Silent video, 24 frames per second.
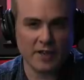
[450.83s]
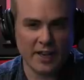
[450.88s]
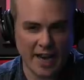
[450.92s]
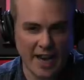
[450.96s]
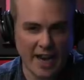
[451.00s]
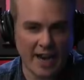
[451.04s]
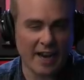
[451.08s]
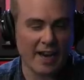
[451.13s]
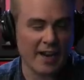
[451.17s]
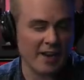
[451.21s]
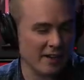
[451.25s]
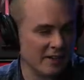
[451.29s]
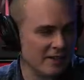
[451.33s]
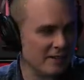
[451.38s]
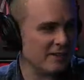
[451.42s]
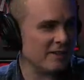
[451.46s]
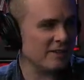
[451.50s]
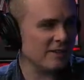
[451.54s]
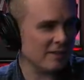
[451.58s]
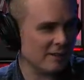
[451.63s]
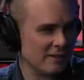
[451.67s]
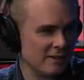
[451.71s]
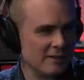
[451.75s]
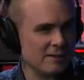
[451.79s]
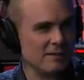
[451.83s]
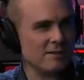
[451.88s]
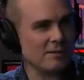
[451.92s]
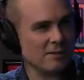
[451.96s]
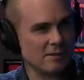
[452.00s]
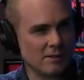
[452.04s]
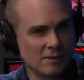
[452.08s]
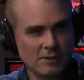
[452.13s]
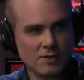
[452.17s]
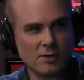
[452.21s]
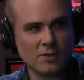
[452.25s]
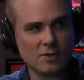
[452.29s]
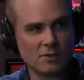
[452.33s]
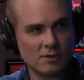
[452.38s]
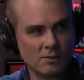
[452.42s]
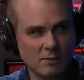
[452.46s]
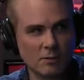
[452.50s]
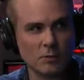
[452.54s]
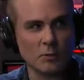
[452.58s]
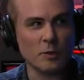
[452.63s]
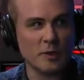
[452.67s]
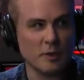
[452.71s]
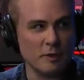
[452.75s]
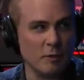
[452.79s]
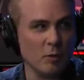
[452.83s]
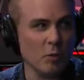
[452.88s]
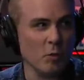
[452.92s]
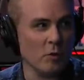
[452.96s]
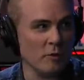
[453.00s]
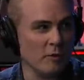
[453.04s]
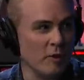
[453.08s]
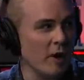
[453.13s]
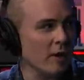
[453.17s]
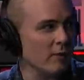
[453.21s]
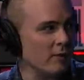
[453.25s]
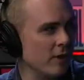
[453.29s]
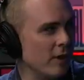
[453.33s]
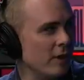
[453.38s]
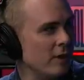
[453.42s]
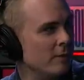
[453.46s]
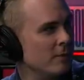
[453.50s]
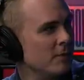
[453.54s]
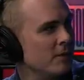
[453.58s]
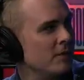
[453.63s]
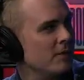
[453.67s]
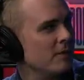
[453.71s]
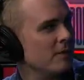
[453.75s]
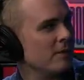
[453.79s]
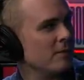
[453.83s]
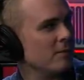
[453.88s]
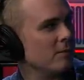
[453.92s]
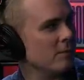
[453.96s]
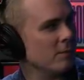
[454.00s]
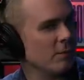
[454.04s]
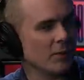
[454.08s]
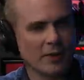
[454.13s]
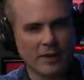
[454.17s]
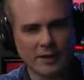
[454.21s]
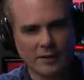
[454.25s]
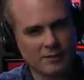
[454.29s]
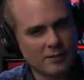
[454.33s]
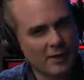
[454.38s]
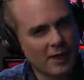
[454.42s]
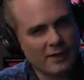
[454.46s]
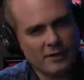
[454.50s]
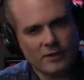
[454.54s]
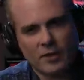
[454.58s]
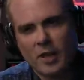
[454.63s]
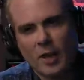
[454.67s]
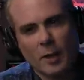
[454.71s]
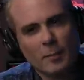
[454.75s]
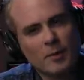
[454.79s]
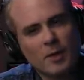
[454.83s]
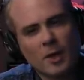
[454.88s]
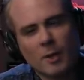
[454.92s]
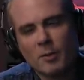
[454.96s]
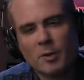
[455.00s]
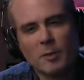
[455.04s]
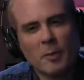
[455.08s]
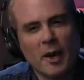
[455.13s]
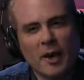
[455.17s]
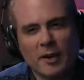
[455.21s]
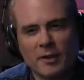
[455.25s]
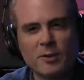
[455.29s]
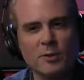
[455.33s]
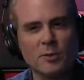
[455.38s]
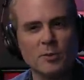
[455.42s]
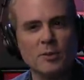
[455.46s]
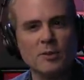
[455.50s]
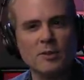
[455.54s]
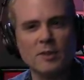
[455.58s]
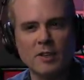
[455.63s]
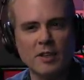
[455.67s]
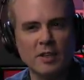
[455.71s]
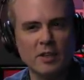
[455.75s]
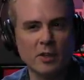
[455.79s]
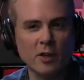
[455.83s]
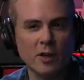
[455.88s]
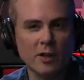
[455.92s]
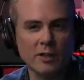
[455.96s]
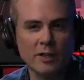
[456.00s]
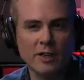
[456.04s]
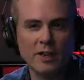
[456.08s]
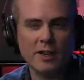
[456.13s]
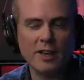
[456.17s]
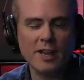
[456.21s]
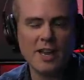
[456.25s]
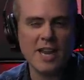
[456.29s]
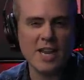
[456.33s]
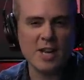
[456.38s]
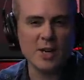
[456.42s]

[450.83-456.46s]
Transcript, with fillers: nah 3, 4, 5 times. Yeah, but I kept coming back to it. And you'll keep coming.